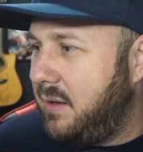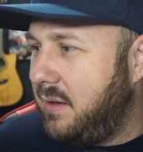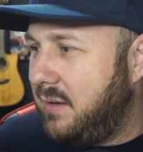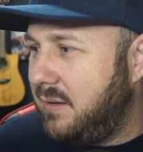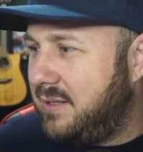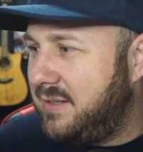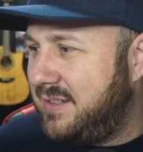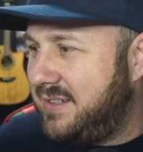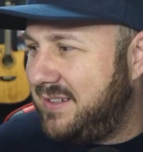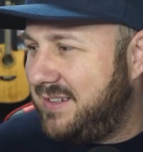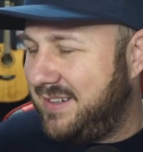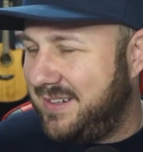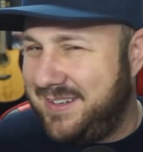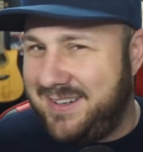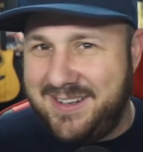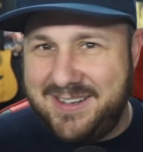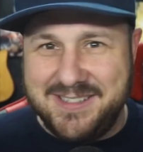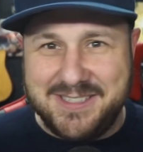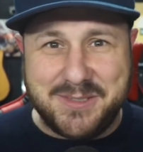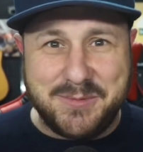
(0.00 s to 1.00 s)

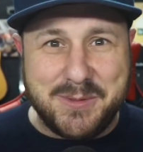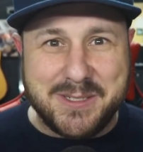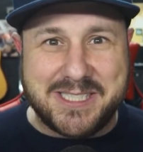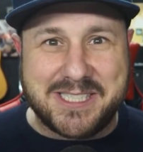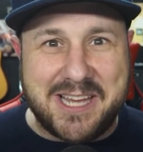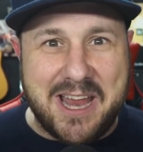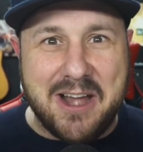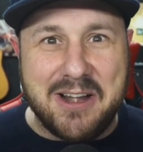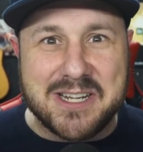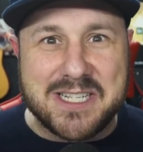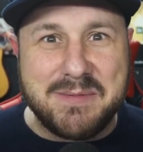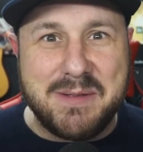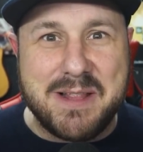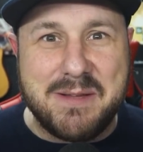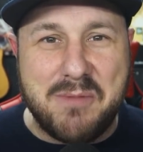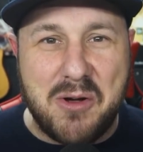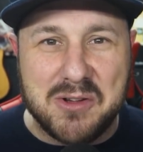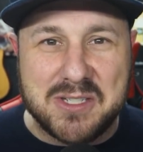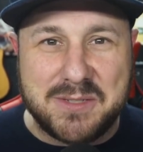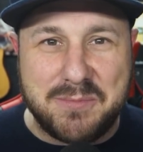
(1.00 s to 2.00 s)
this is what scares me
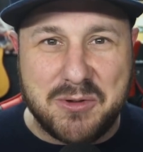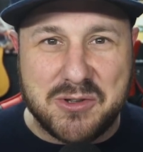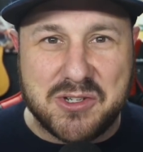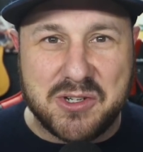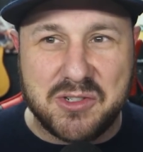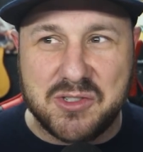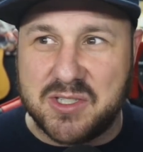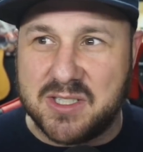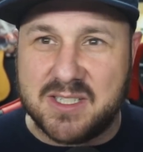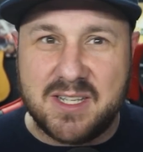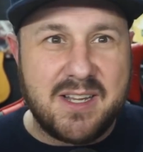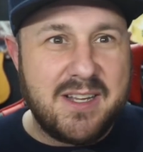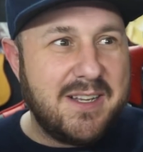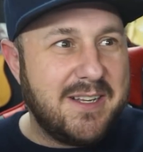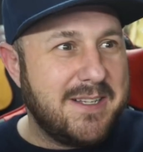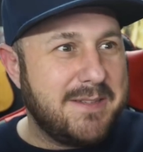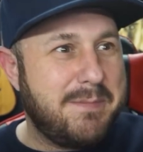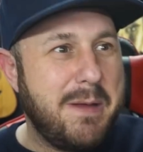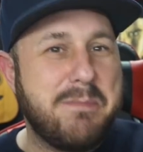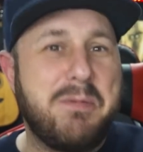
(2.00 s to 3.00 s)
the most about churches,
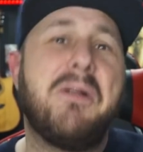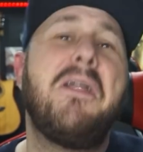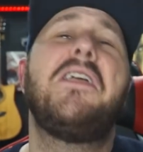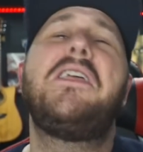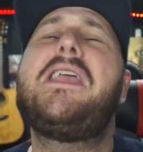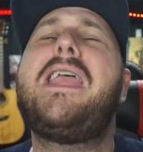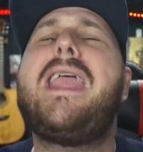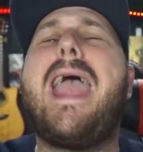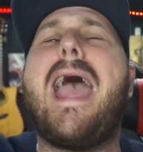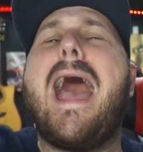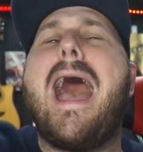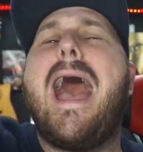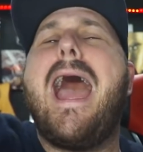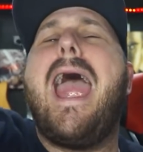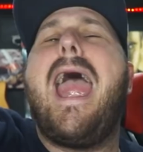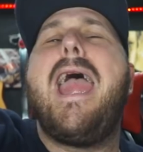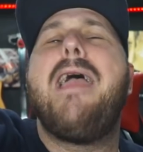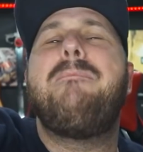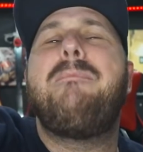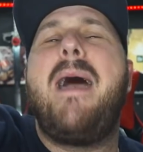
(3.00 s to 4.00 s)
people are like,
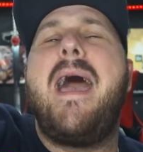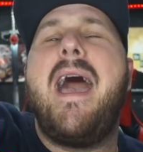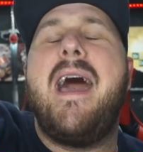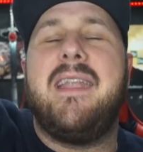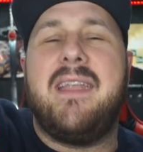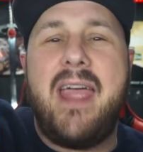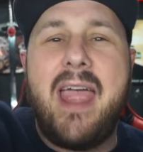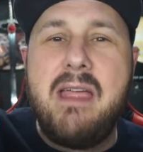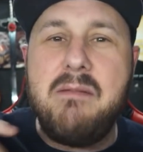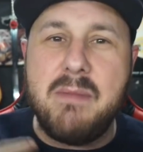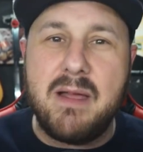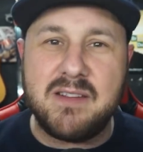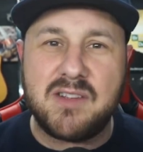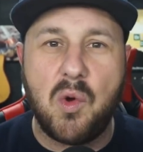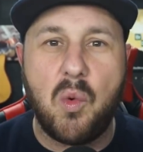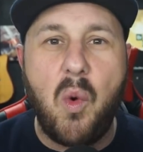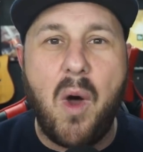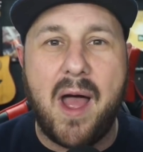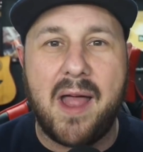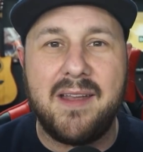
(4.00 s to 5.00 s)
yeah, amen. Amen
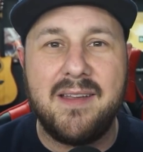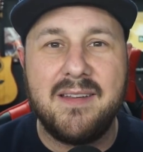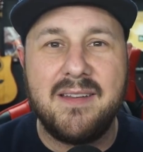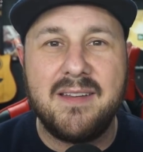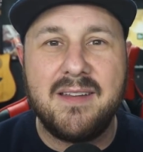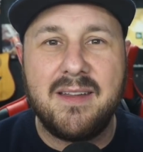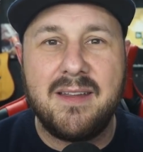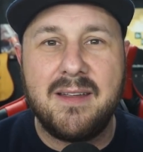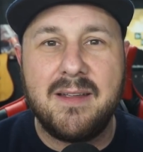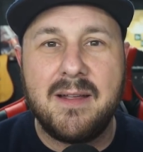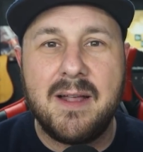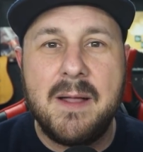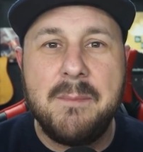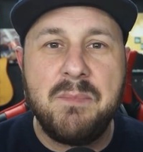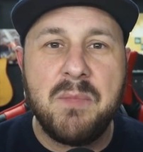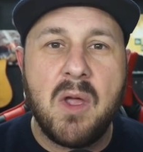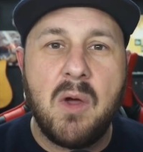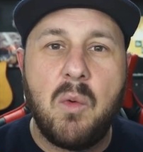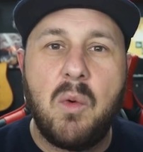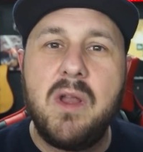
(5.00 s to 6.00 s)
to what?
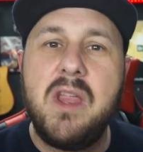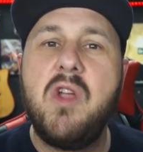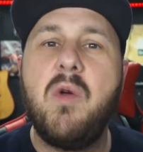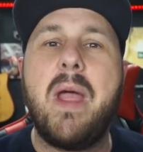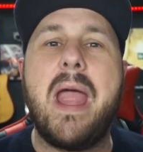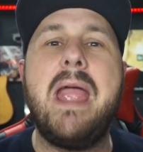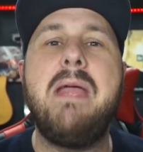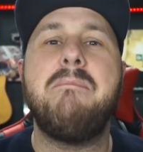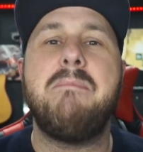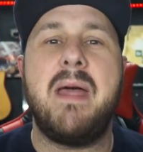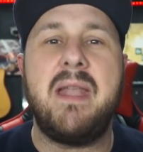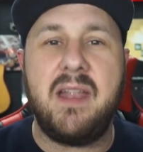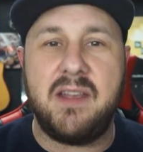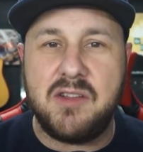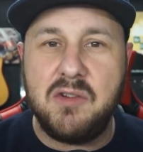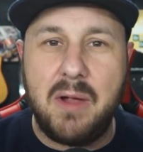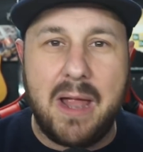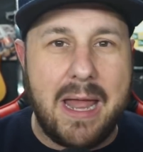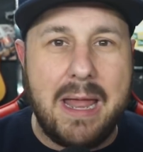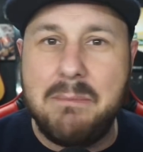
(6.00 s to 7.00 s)
What are you amening?
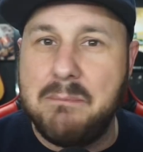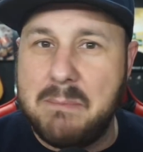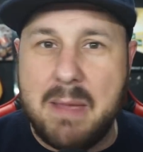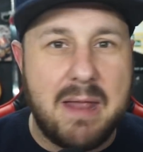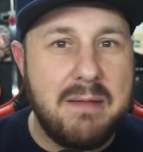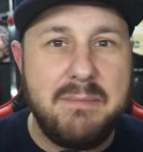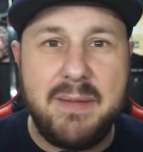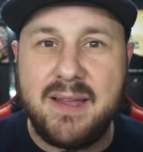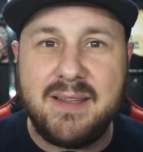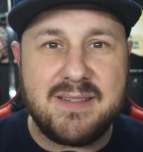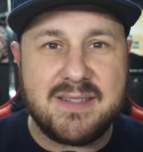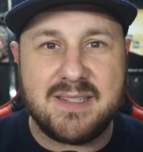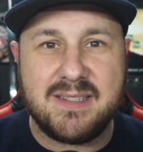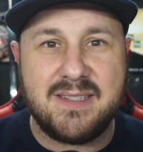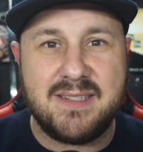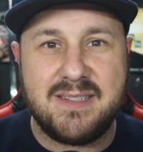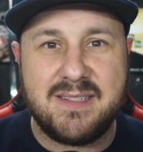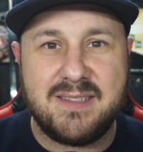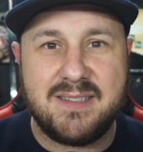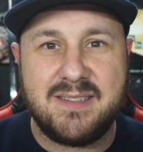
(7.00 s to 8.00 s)
Do you know amen means?
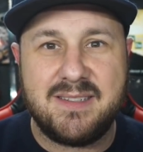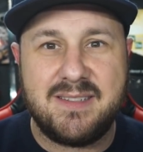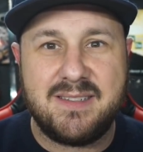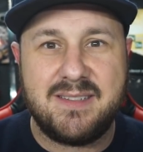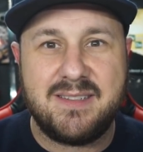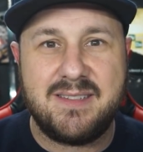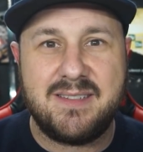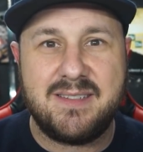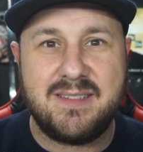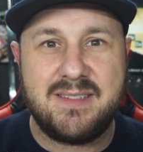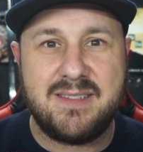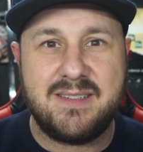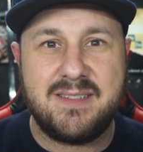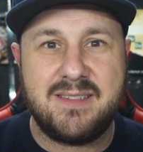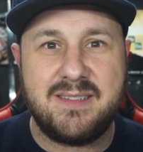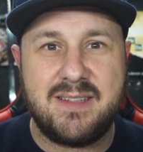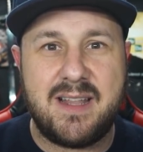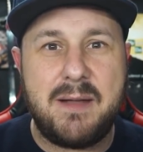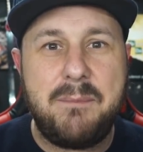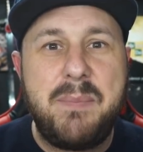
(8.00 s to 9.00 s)

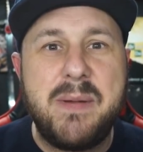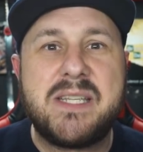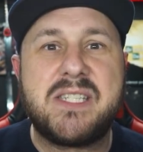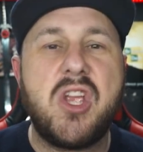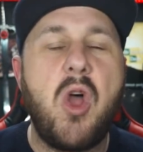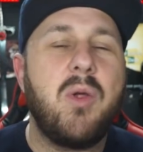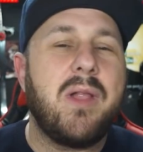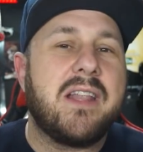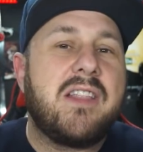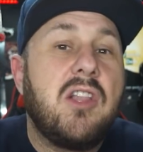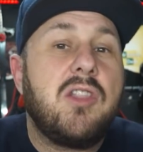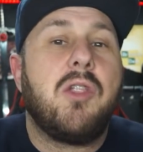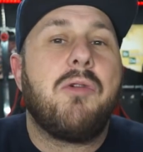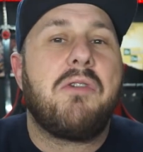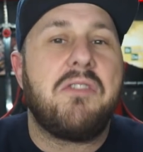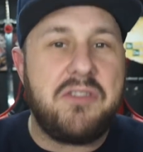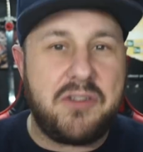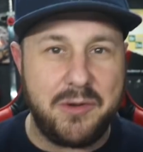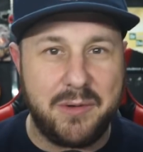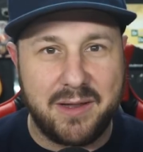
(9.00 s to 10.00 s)
Let it be so. Let the
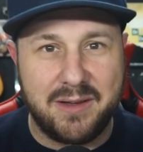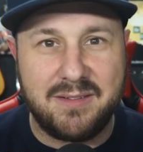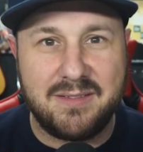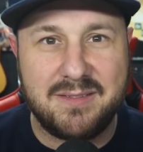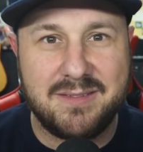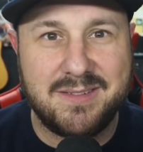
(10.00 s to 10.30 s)
Lord do it.